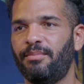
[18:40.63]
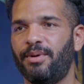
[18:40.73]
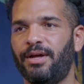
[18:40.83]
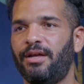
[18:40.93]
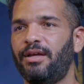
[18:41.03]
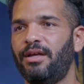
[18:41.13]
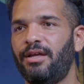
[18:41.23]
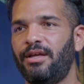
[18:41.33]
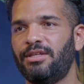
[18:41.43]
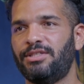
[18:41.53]
But
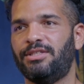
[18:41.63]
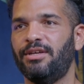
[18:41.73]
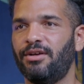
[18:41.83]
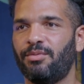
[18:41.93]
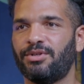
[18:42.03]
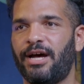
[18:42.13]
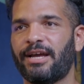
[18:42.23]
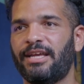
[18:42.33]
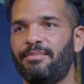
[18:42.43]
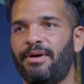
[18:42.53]
still, we're
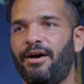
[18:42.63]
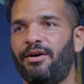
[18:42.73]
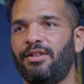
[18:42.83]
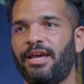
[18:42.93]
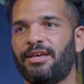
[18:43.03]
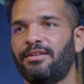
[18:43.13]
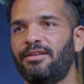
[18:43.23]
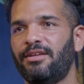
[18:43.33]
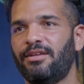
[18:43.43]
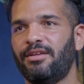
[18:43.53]
talking about like
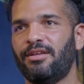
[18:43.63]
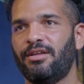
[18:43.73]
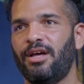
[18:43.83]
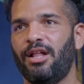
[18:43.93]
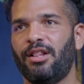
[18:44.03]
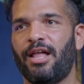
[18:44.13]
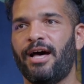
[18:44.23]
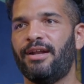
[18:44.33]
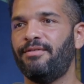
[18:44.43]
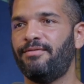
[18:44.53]
a
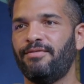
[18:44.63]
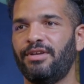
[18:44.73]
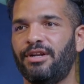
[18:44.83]
lot of,